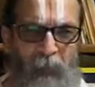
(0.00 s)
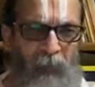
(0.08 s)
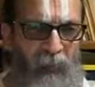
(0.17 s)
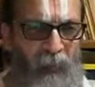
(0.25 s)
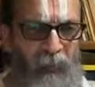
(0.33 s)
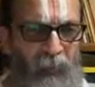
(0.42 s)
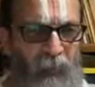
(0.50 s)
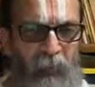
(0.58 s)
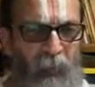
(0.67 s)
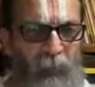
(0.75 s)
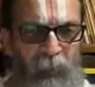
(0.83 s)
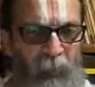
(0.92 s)
Our culture
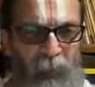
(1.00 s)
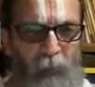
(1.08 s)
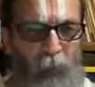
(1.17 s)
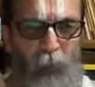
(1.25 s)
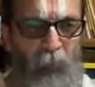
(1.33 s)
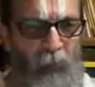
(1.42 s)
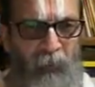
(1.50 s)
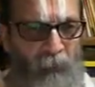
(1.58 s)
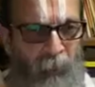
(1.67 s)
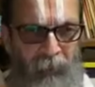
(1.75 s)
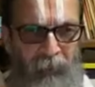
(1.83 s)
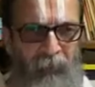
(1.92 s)
is also deep rooted in
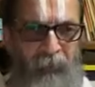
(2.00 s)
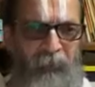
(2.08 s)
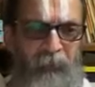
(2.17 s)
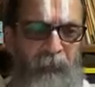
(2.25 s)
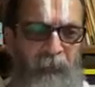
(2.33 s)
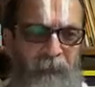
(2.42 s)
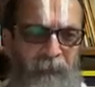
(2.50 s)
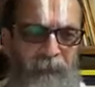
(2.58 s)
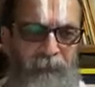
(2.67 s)
the Vedas.